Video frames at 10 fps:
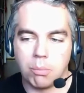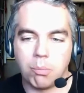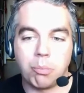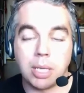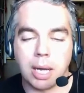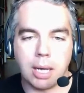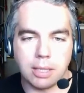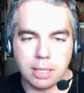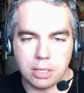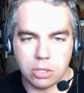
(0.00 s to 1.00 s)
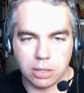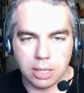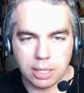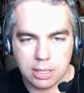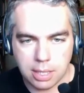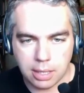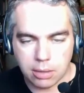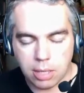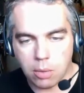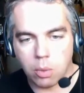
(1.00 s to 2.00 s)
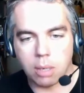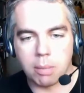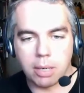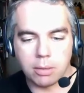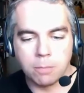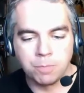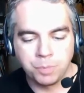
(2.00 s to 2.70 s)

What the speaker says: beyond the initial thing and saying, okay, what about